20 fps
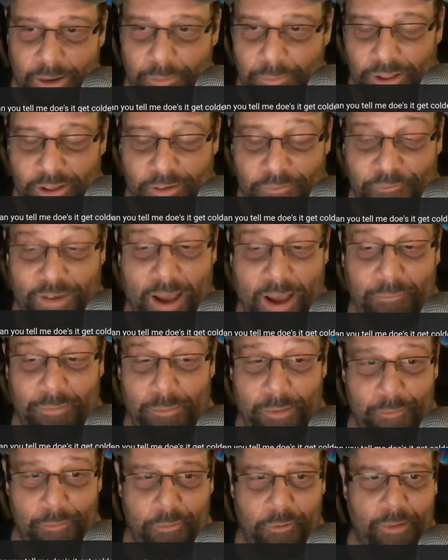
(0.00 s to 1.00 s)
A
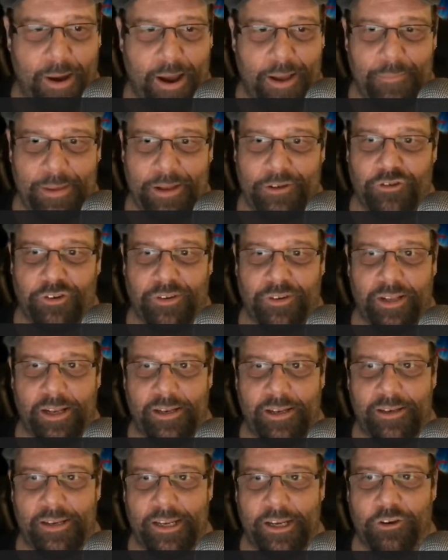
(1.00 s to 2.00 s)
family member of mine mentioned
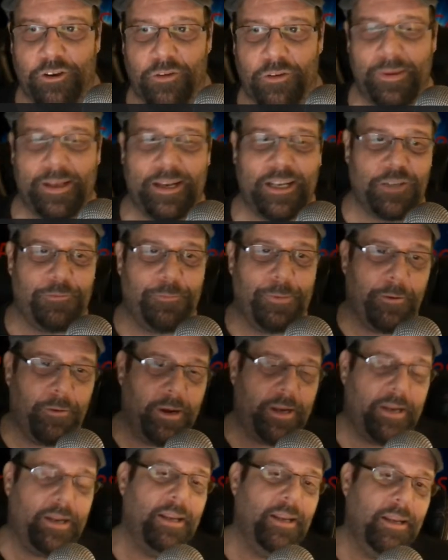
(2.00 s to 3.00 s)
that it could have been a
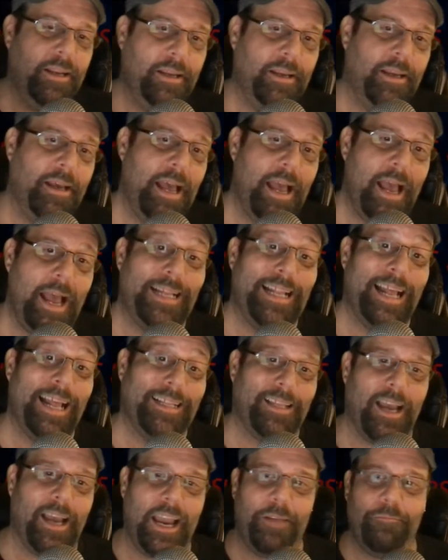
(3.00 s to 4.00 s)
spirit at
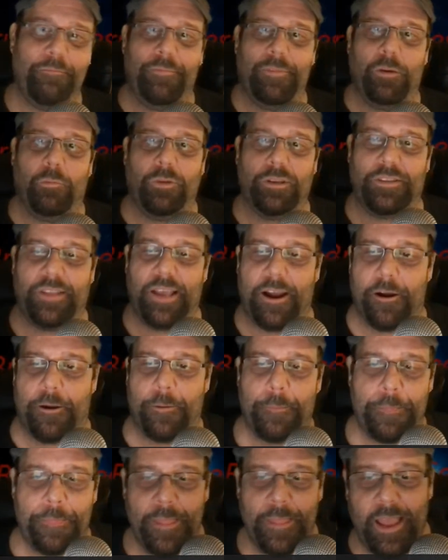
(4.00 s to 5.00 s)
that time that was there.